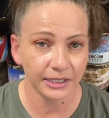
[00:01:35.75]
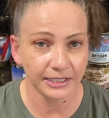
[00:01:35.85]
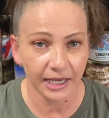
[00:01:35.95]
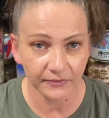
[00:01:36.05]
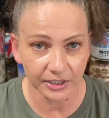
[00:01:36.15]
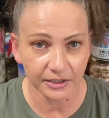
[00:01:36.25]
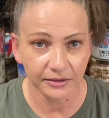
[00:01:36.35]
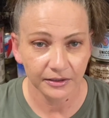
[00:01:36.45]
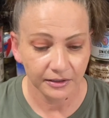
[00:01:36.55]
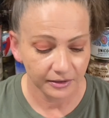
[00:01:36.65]
It's heavy.
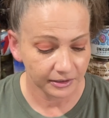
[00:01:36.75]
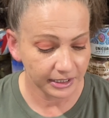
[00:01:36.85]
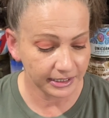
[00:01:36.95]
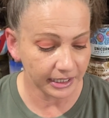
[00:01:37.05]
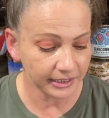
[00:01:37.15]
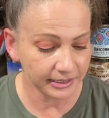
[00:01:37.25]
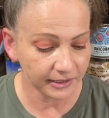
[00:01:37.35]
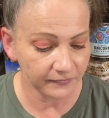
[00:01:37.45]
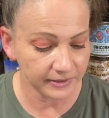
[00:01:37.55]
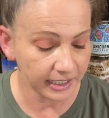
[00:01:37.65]
The scent
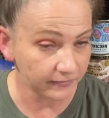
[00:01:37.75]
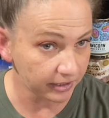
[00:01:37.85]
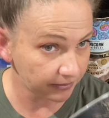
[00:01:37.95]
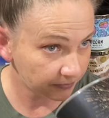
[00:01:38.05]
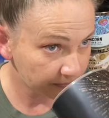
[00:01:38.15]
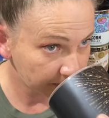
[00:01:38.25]
itself is heavy.